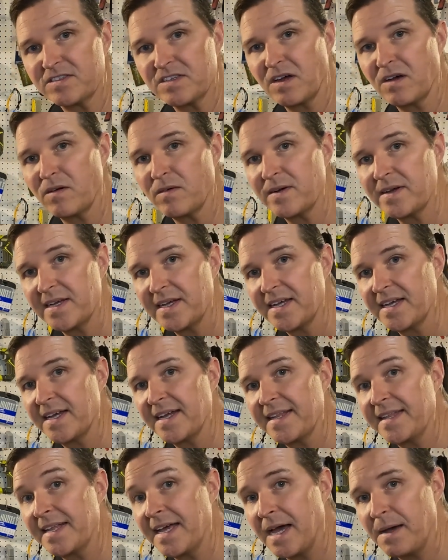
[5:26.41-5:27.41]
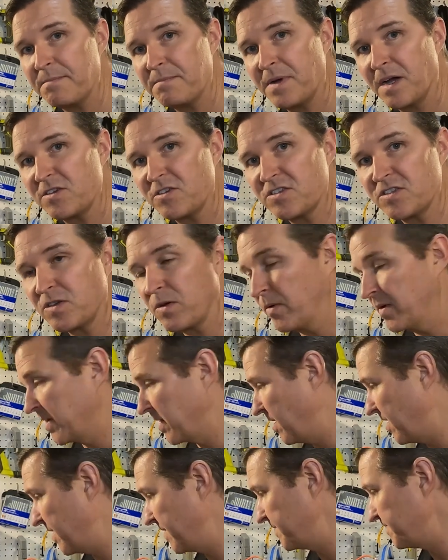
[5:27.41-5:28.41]
So not much is
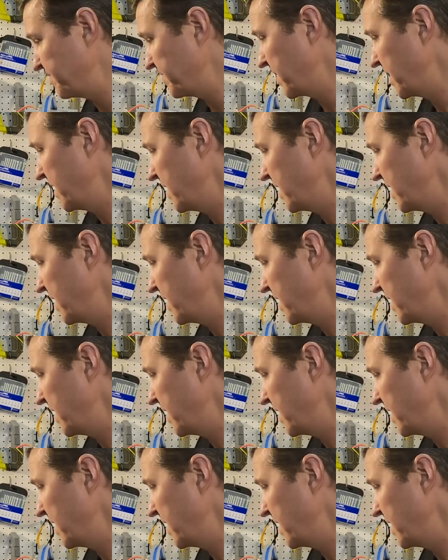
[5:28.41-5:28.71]
going on.